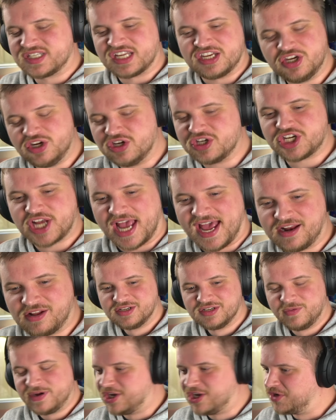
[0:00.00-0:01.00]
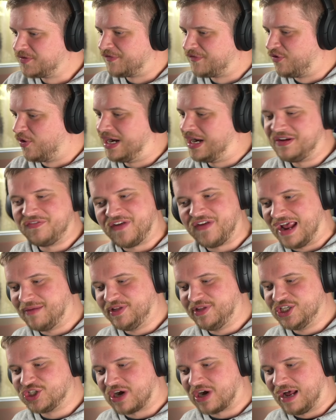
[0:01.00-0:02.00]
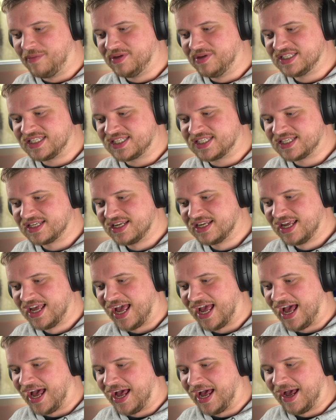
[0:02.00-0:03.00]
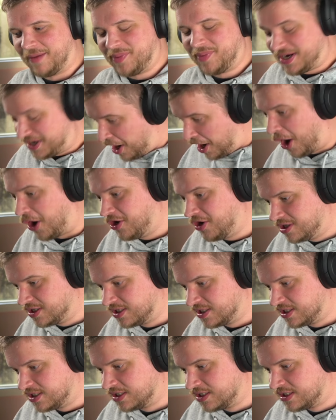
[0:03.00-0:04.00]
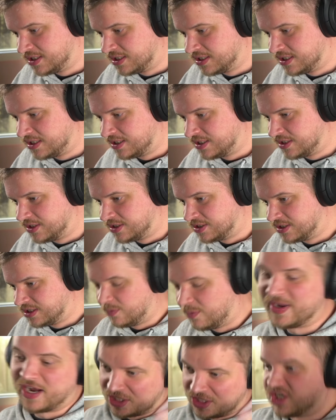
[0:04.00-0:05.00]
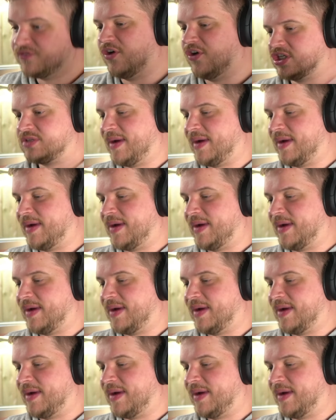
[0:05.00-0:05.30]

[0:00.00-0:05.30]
new channel, we could have avoided family dramas. But no. We got divorced